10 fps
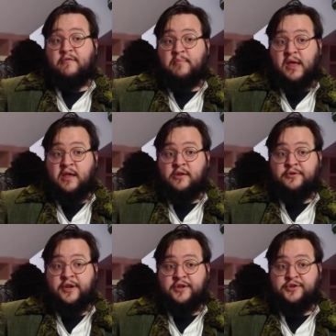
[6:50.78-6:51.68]
of picking your
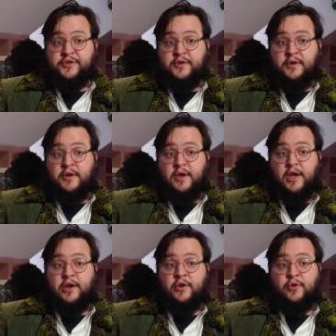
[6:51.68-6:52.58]
niche
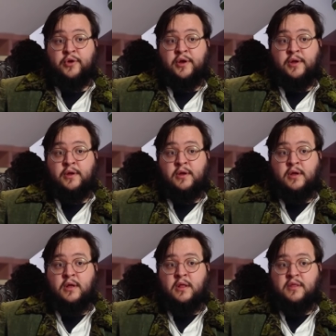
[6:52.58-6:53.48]
in a good
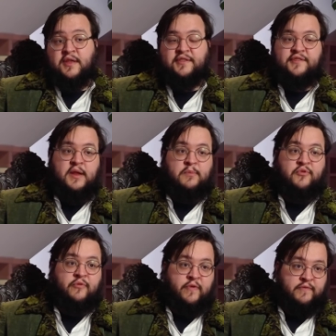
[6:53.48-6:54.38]
that's deemed
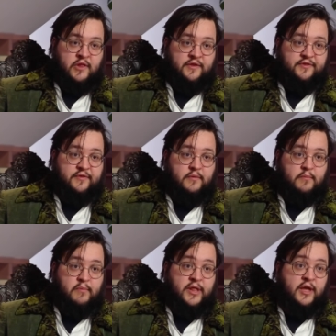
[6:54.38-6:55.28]
frivolous
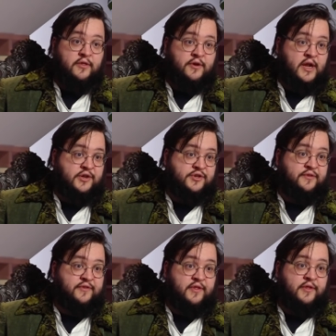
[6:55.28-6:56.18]
by the other
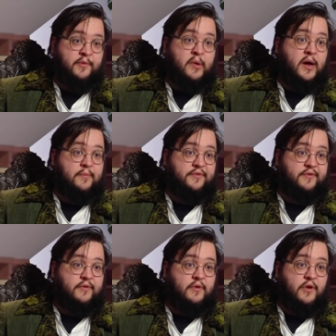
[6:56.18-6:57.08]
nations and their pops,
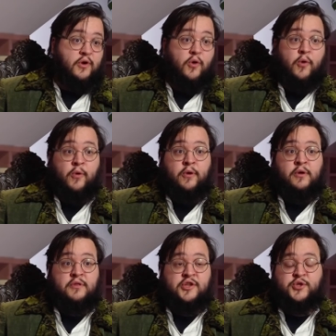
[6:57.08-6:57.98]
or
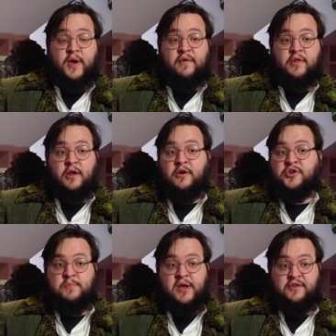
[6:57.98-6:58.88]
that you have a large
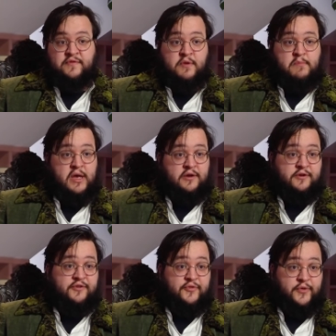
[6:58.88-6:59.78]
amount of
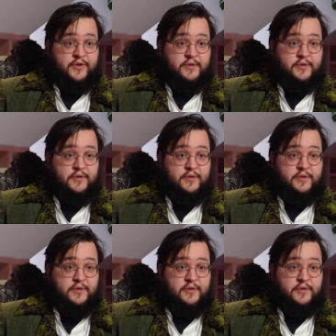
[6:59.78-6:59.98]
competitors for.